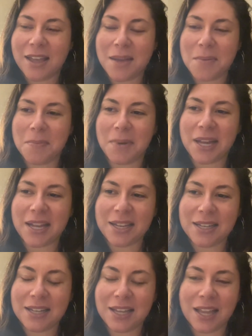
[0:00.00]

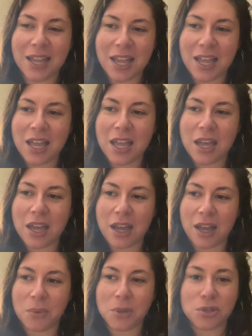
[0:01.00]
But
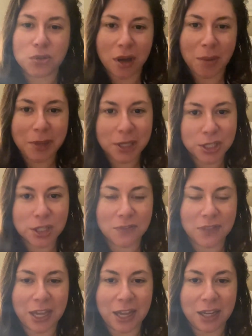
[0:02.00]
I would draw a picture of
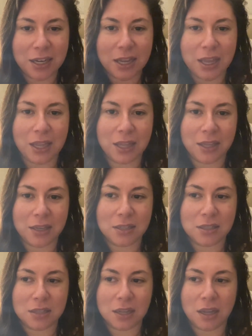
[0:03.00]
that and